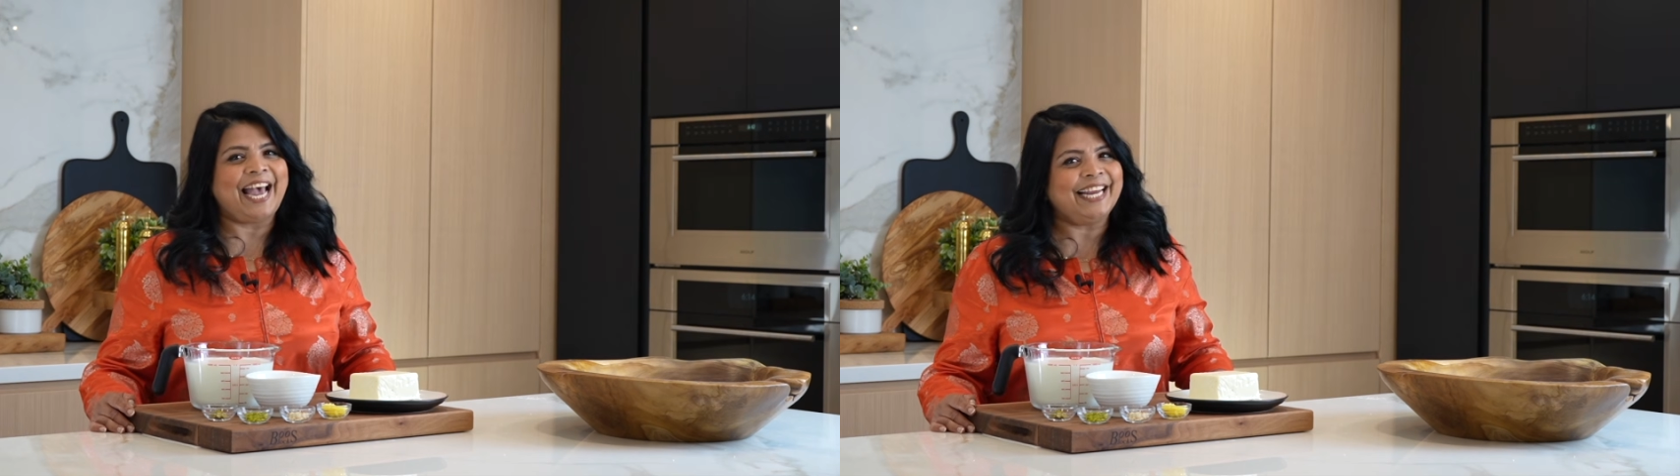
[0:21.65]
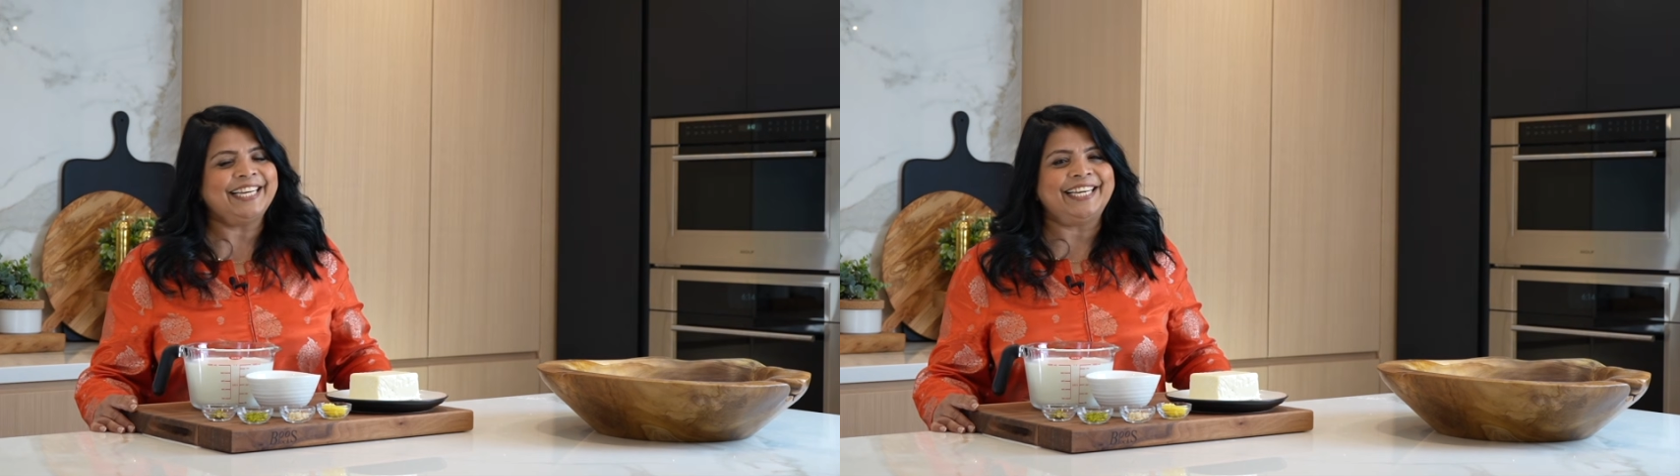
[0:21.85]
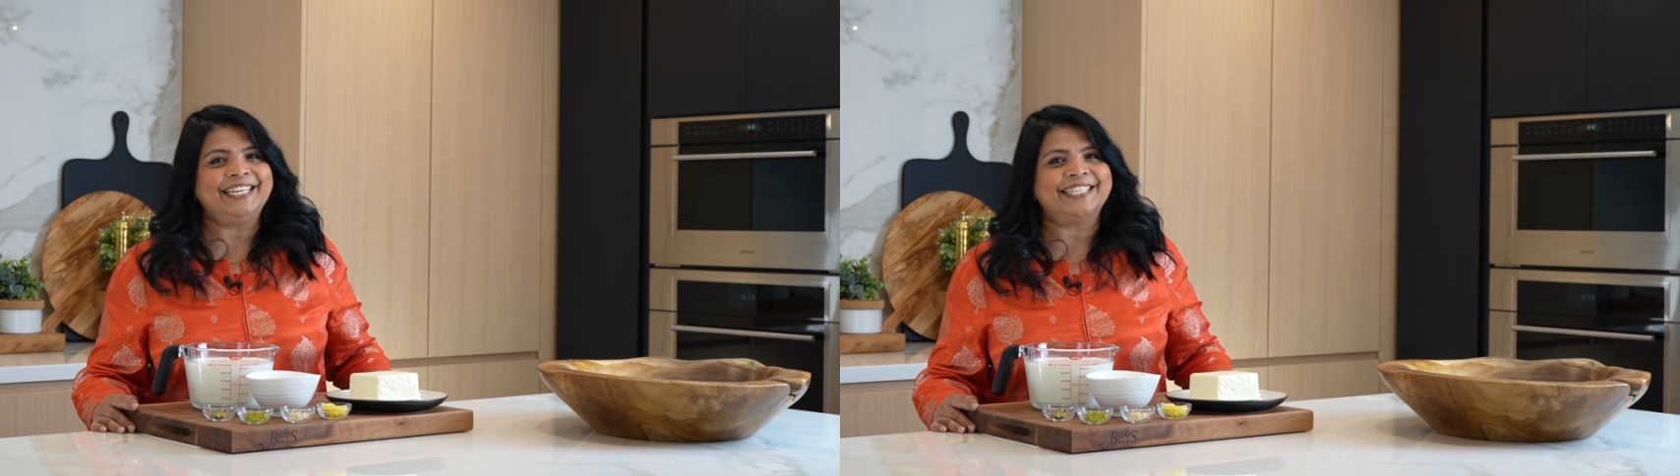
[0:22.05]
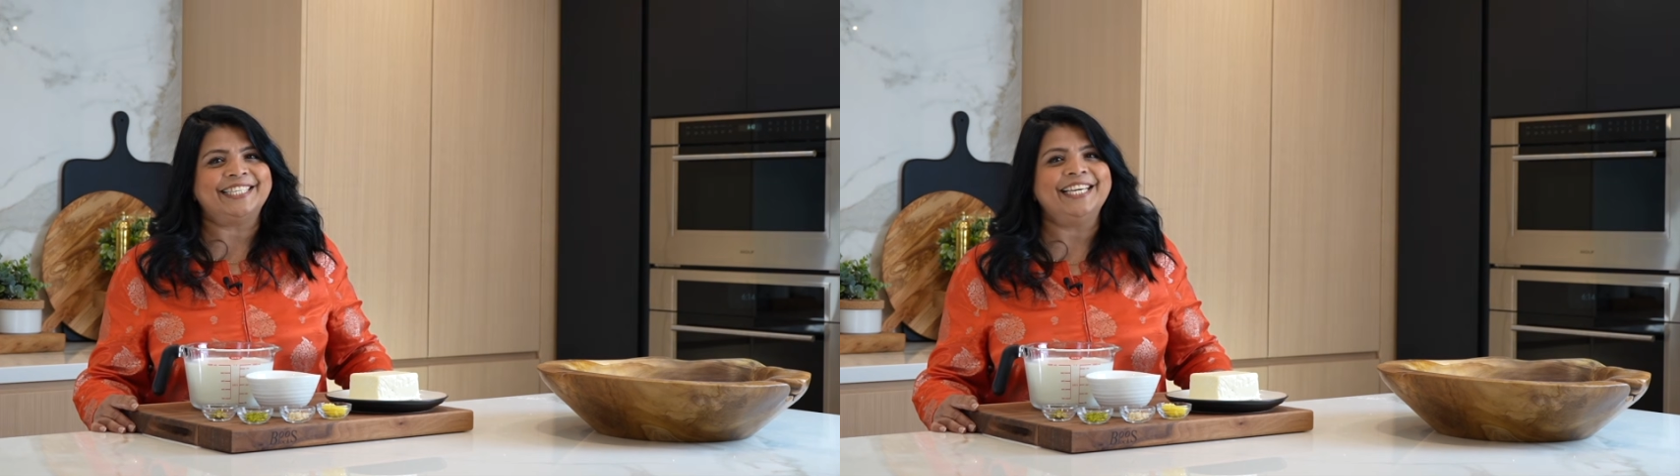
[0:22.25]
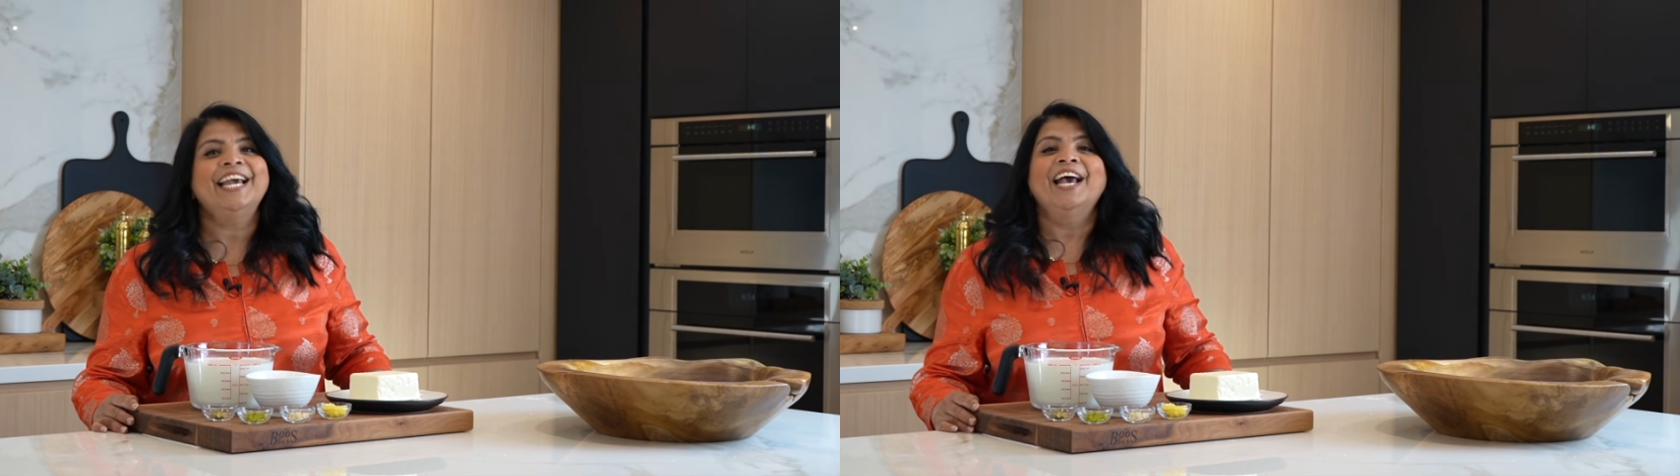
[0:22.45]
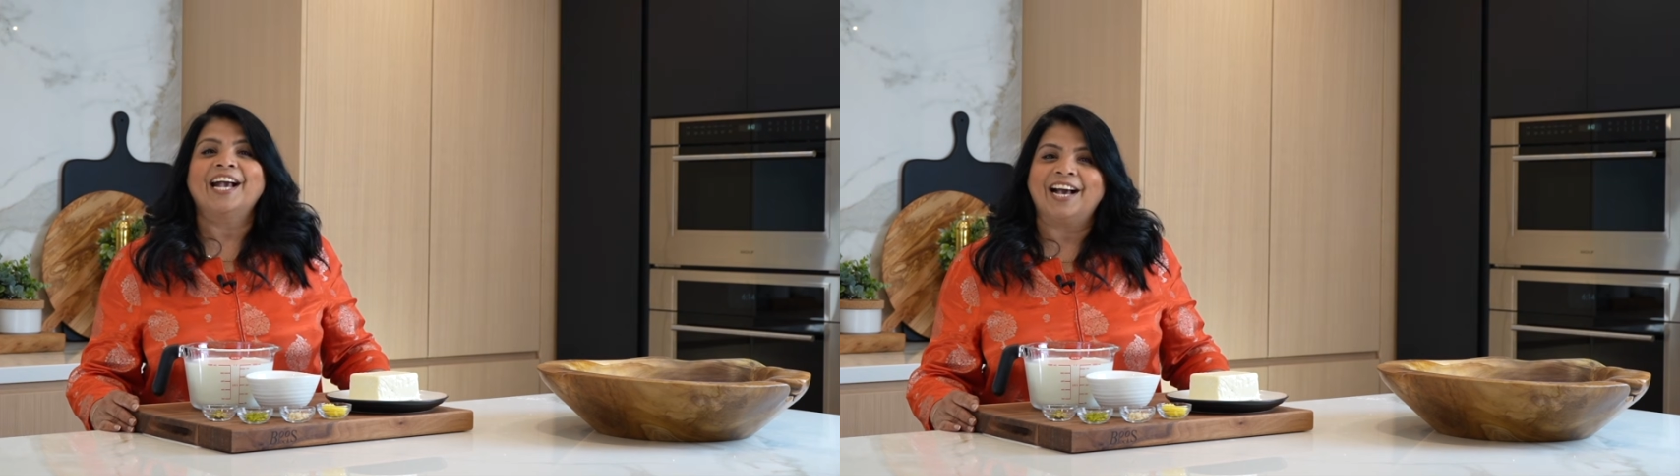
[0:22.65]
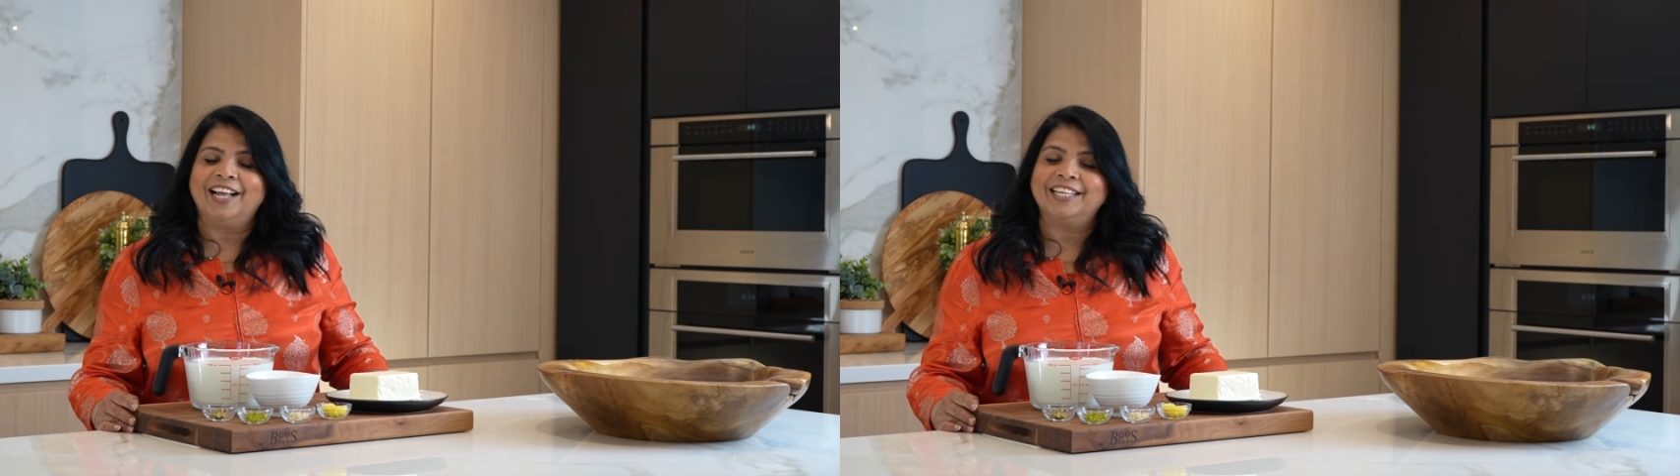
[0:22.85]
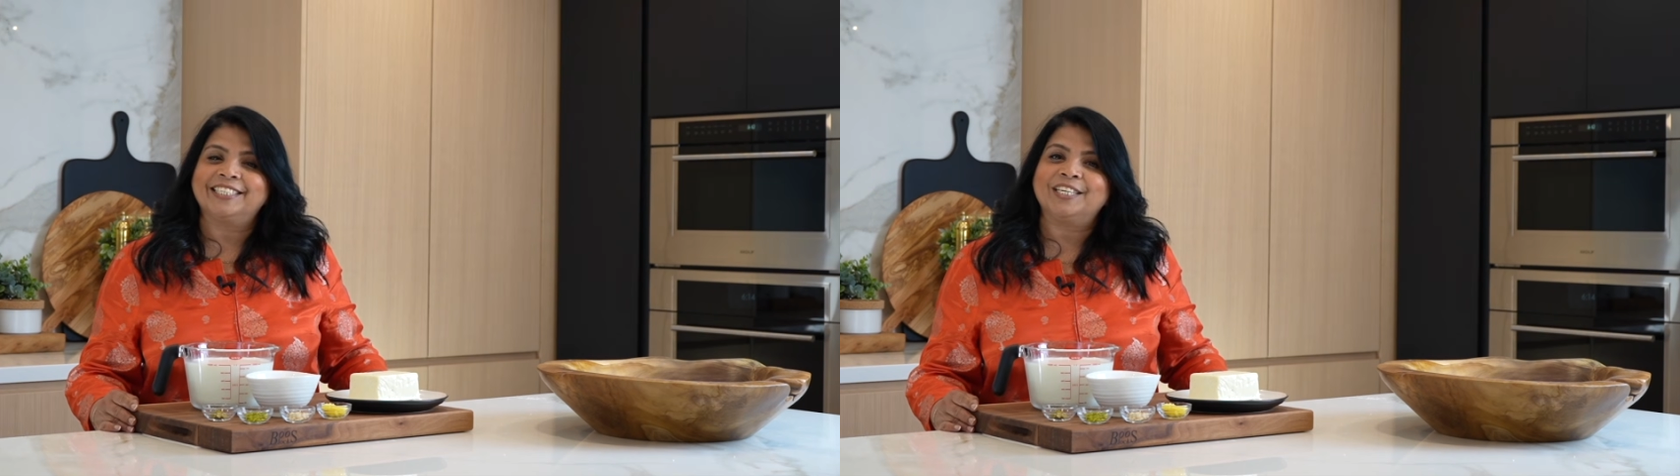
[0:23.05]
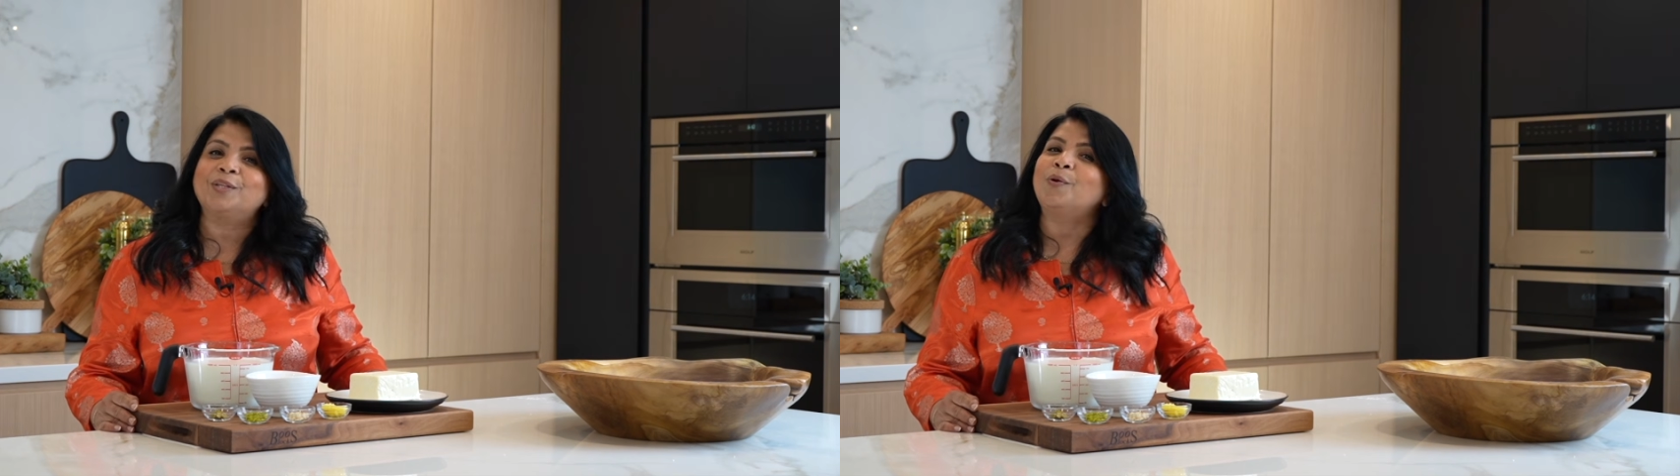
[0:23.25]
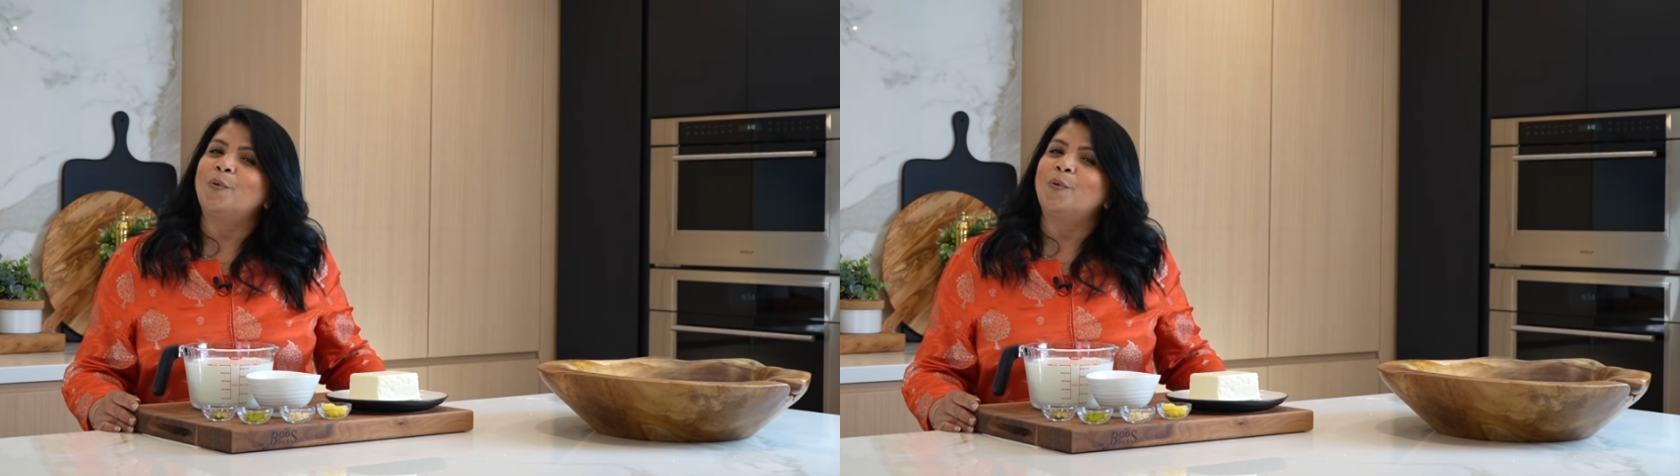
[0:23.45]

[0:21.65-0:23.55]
and easy Kalakand